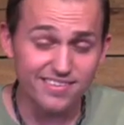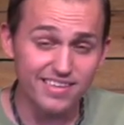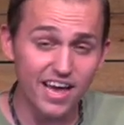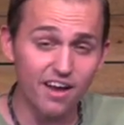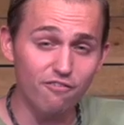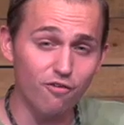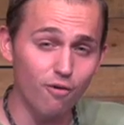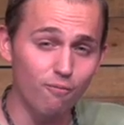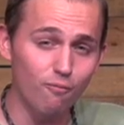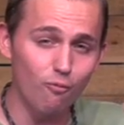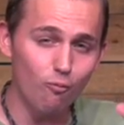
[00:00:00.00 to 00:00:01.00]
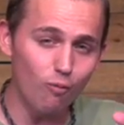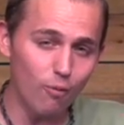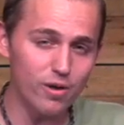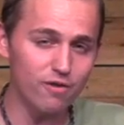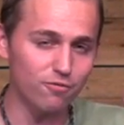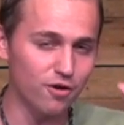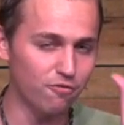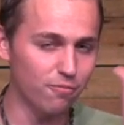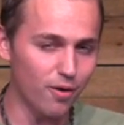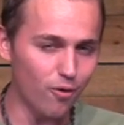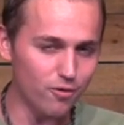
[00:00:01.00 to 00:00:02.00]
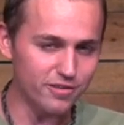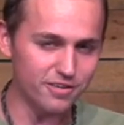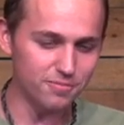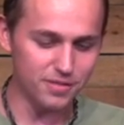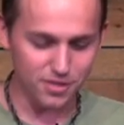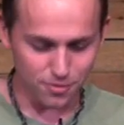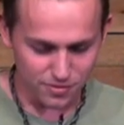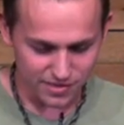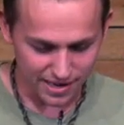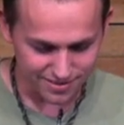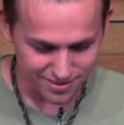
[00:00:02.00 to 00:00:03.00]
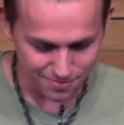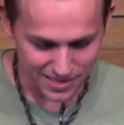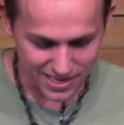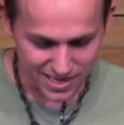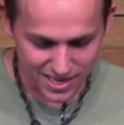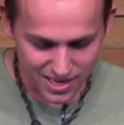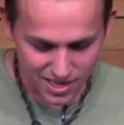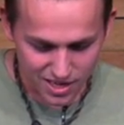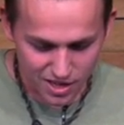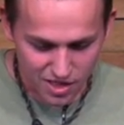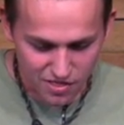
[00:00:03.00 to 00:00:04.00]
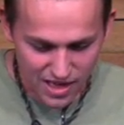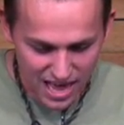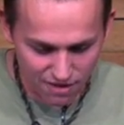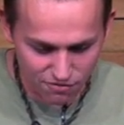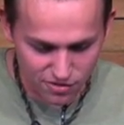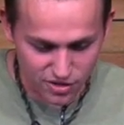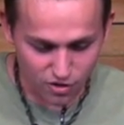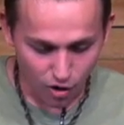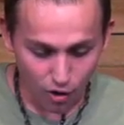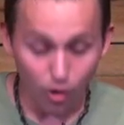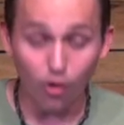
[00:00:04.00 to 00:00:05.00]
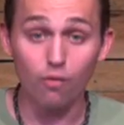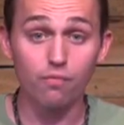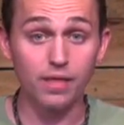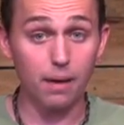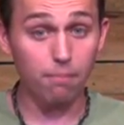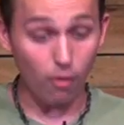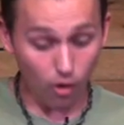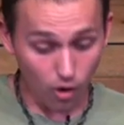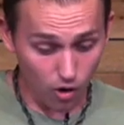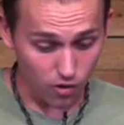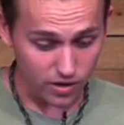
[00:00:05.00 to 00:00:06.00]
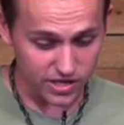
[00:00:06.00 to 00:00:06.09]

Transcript: said, from what we have learned from the Old Testament and the New Testament, the heavenly call that Paul